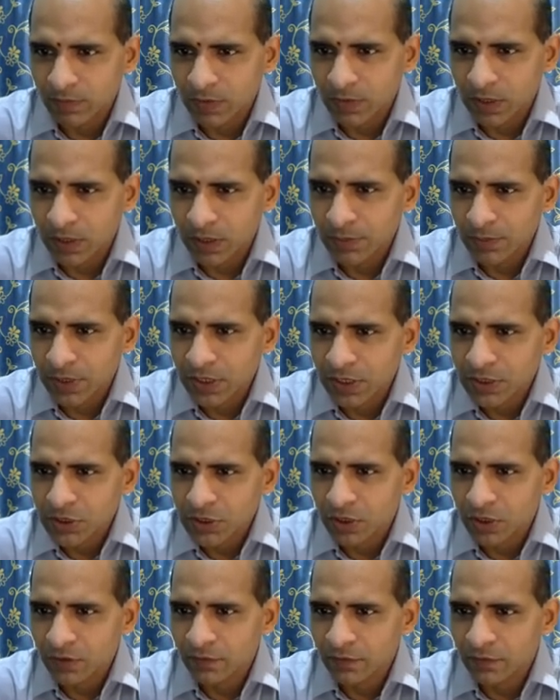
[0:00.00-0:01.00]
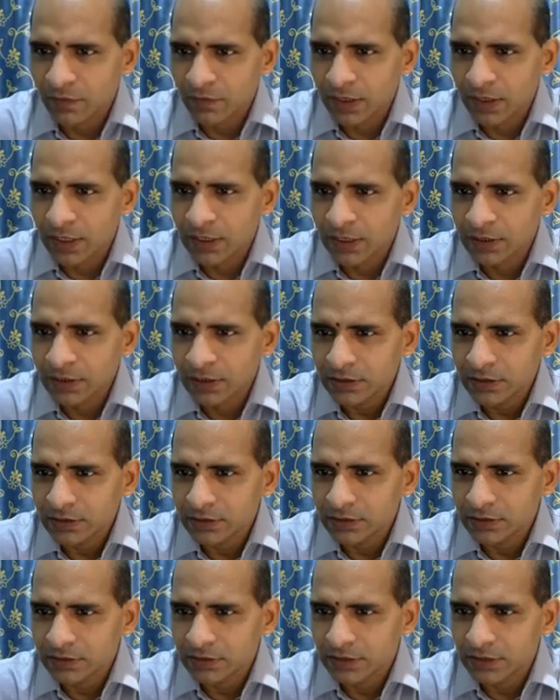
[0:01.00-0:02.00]
combination of letter
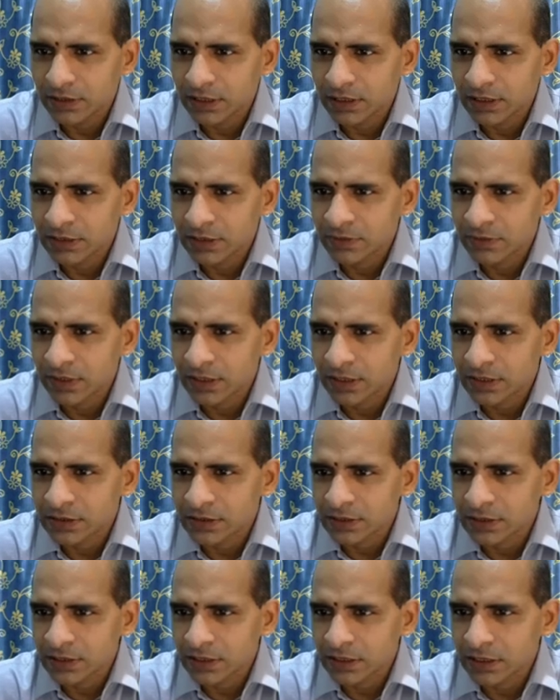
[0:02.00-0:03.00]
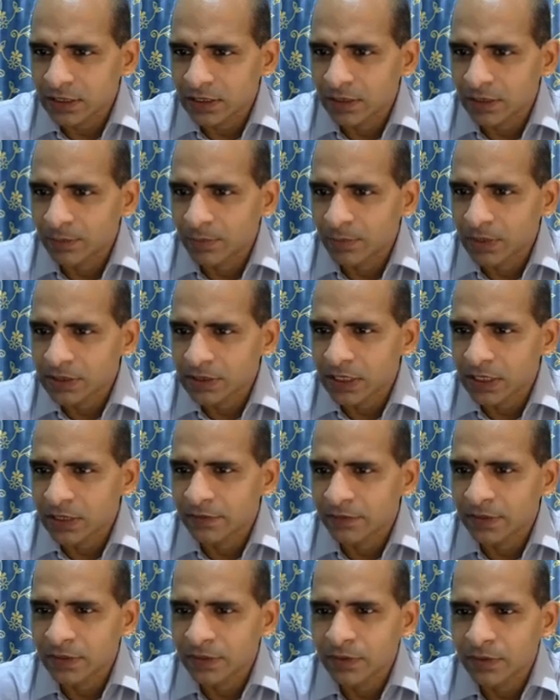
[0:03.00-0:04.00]
as well as numbers are
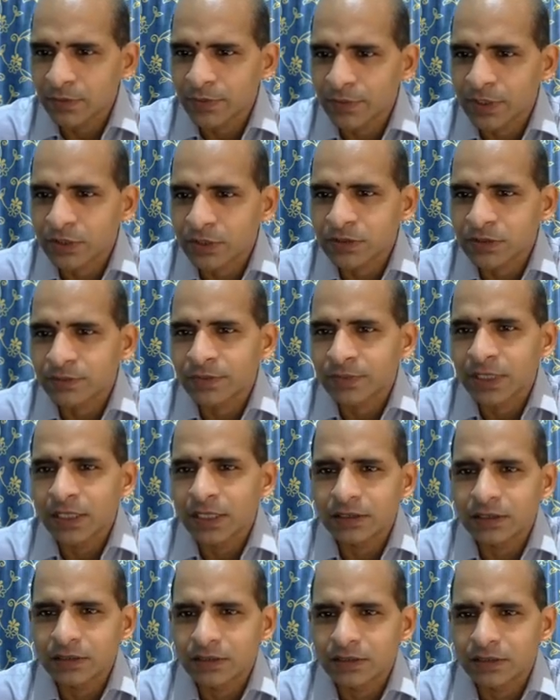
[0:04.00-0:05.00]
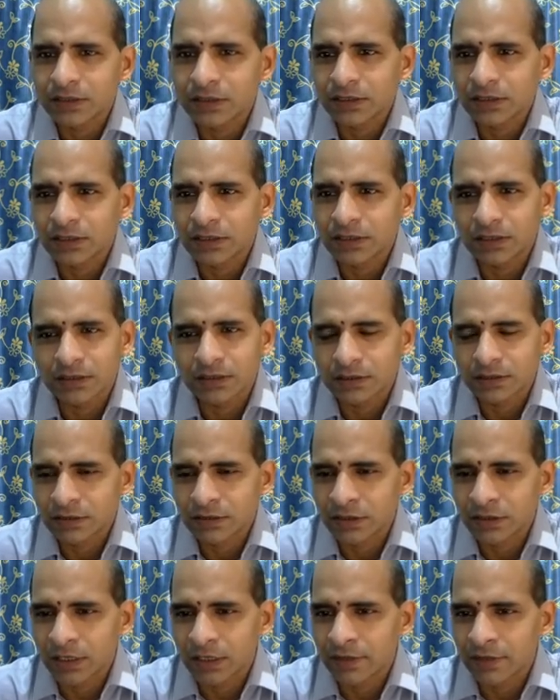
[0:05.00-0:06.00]
available. Because of that,
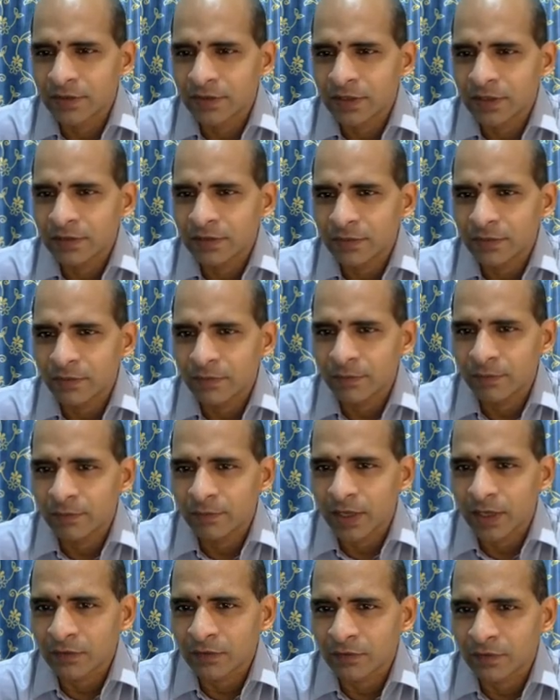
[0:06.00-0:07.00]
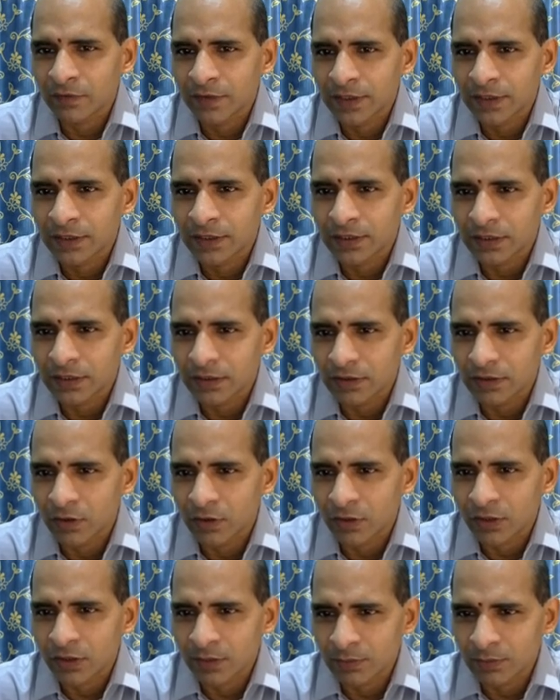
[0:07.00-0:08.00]
the every part of letter
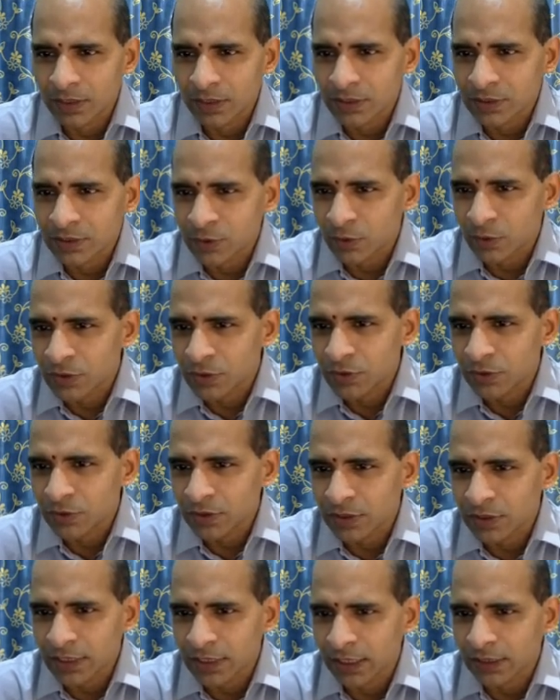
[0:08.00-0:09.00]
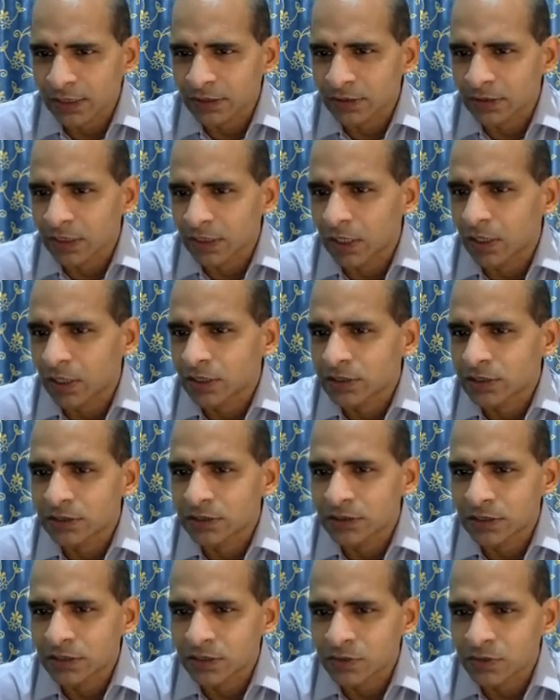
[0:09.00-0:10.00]
or number is known as your character. Now I
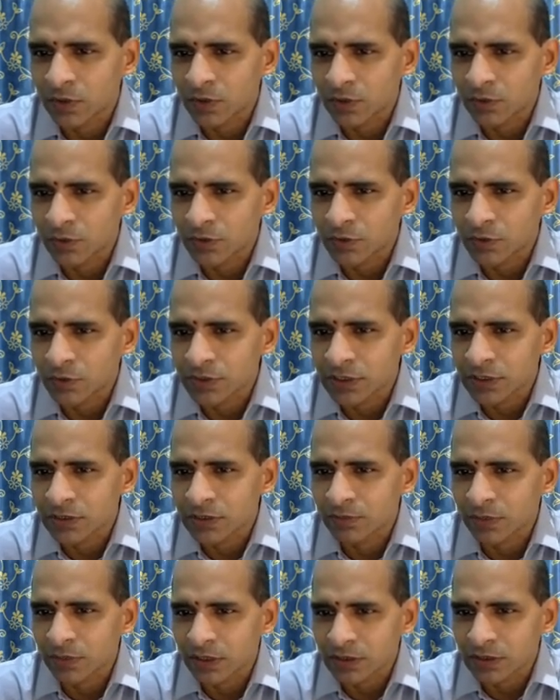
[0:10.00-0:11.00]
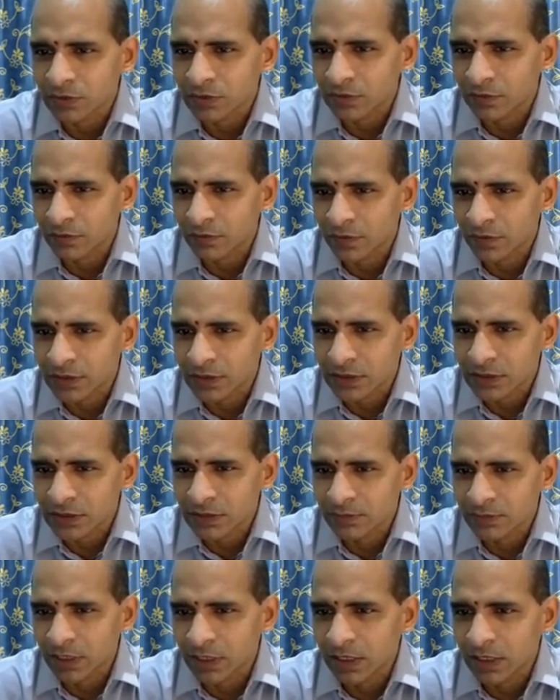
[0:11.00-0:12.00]
just want to use a symbol. So what is a
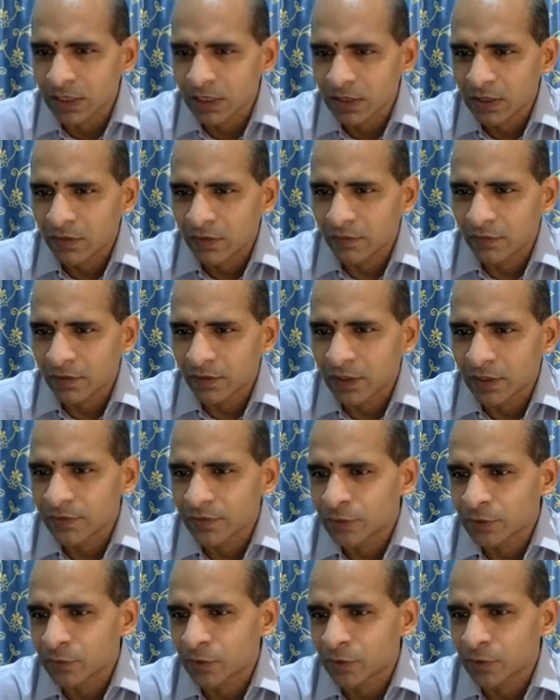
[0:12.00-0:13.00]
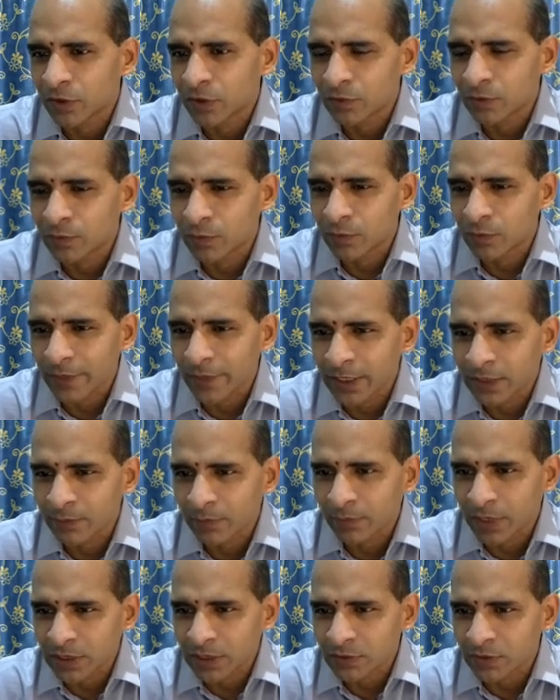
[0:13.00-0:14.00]
symbol? Whenever you want to provide a
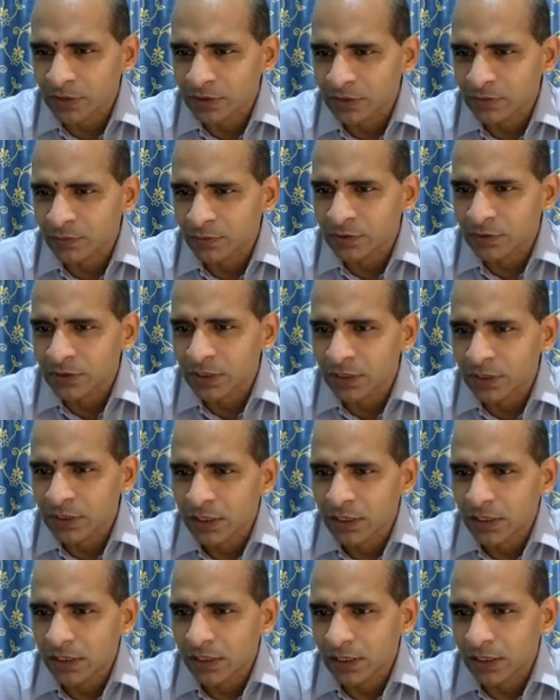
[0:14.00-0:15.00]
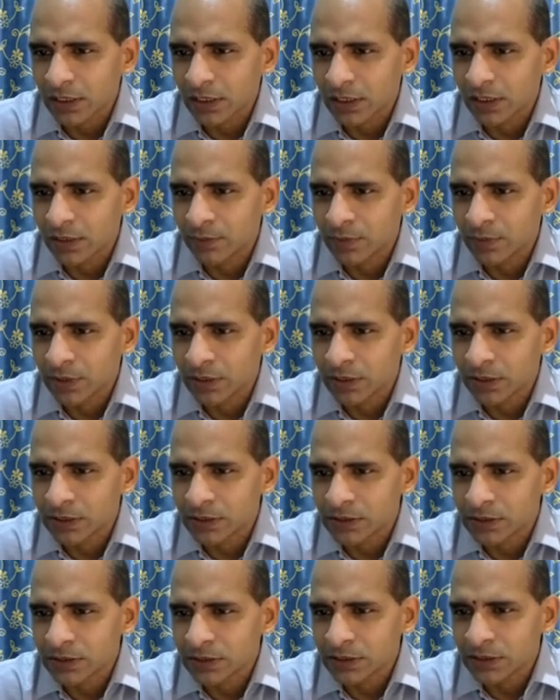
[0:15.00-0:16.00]
password, suppose
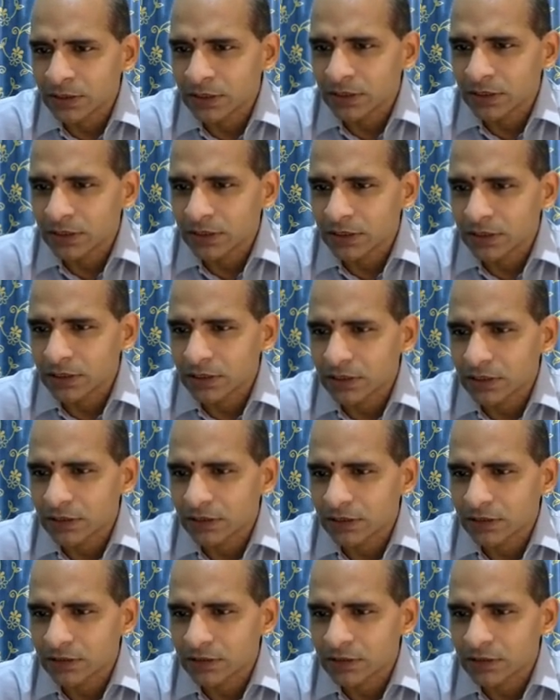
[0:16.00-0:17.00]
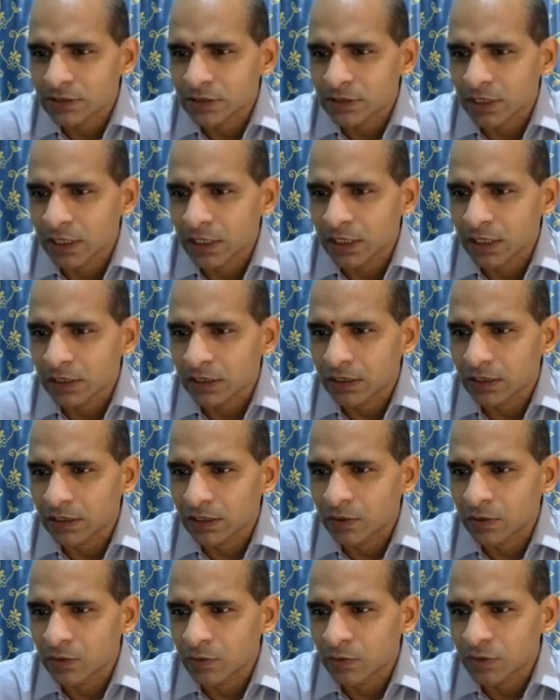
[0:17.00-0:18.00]
ABC star
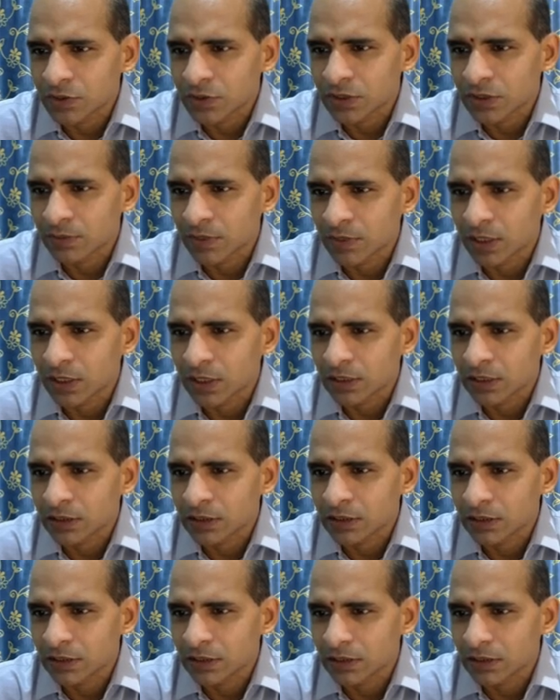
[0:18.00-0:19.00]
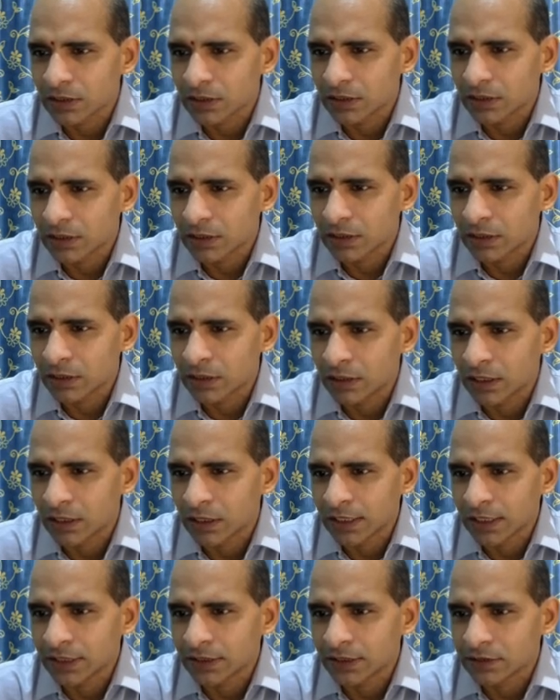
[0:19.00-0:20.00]
question mark
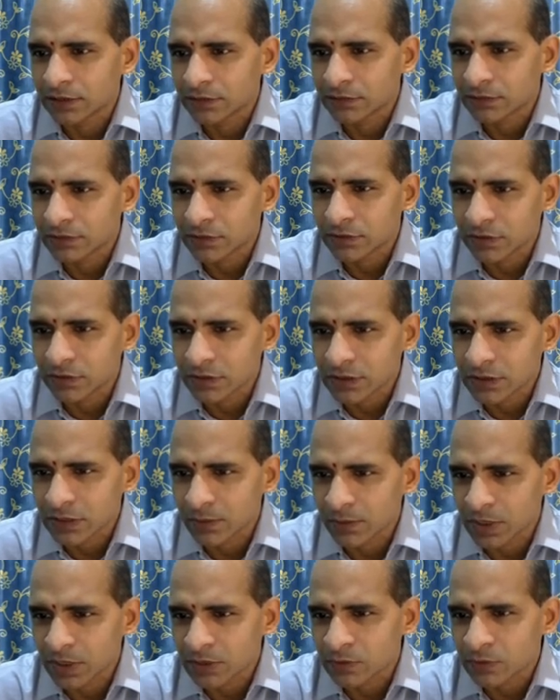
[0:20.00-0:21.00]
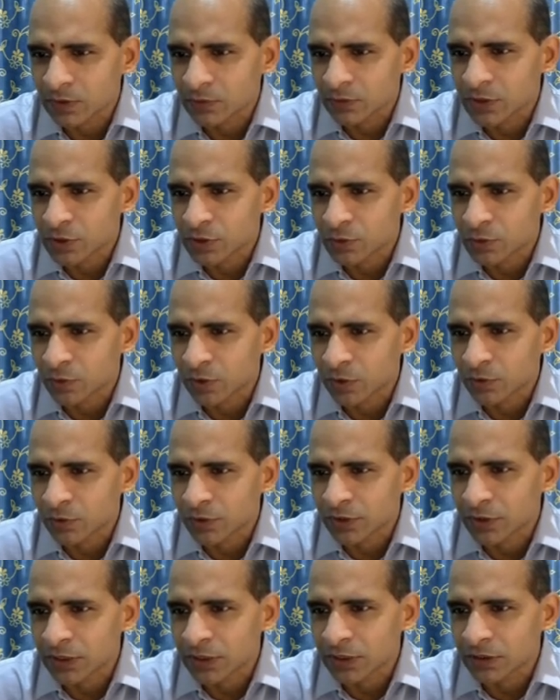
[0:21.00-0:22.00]
8. So this is the password which you want to
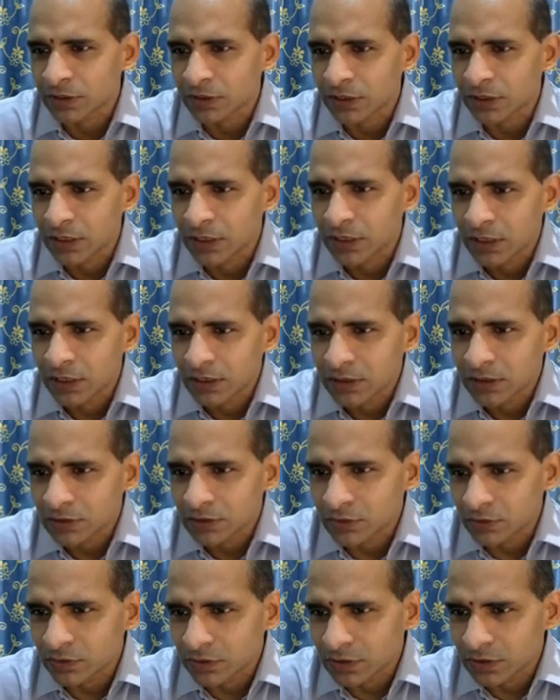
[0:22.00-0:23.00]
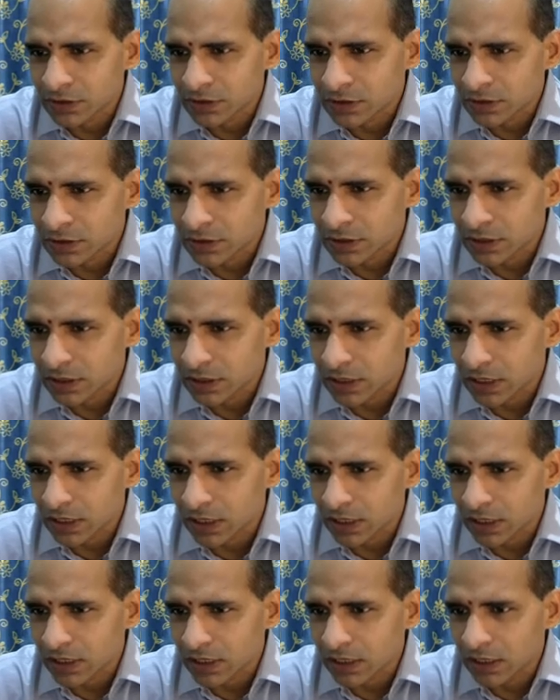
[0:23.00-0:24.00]
create. So this
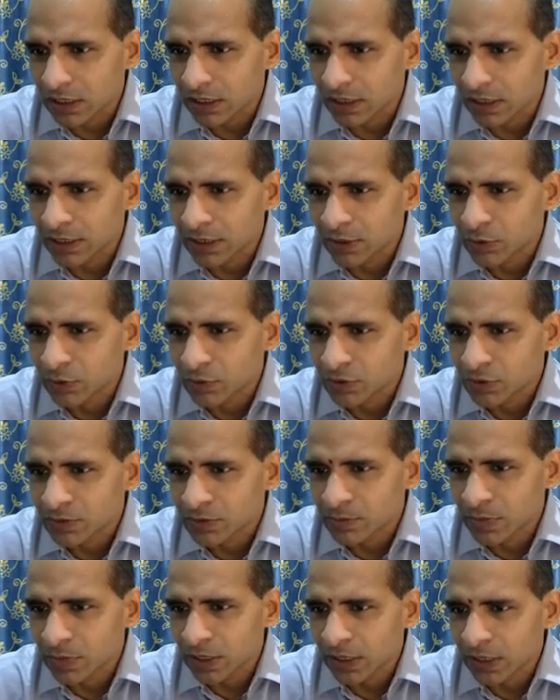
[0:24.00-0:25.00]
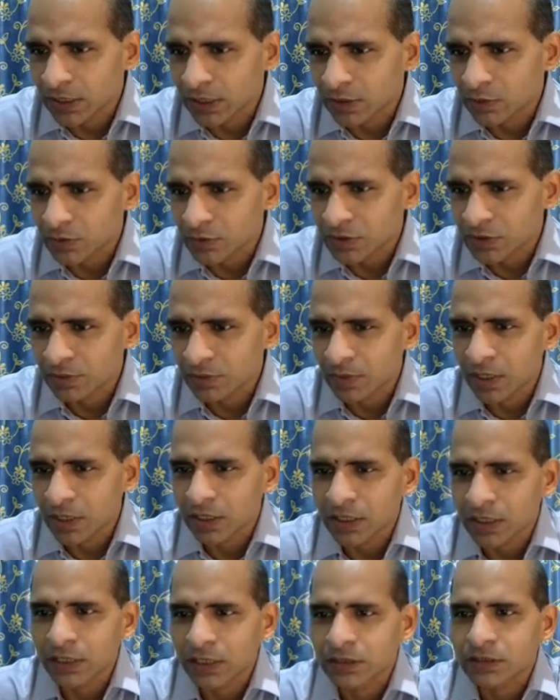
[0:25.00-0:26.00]
into symbol and question mark
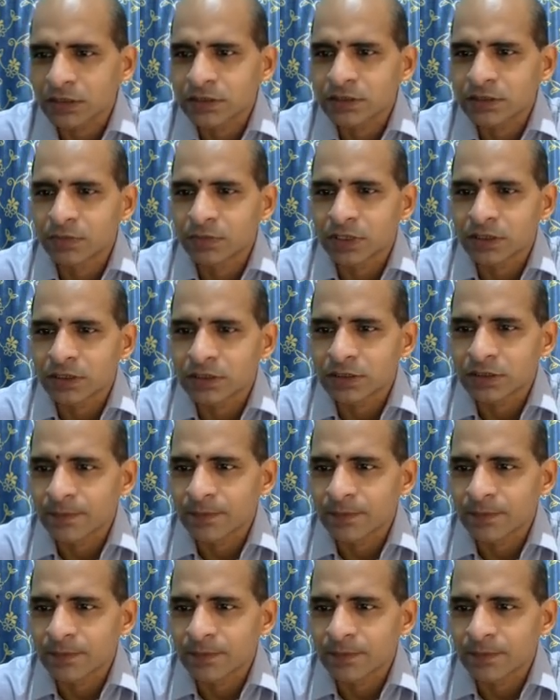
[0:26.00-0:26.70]
are the symbols.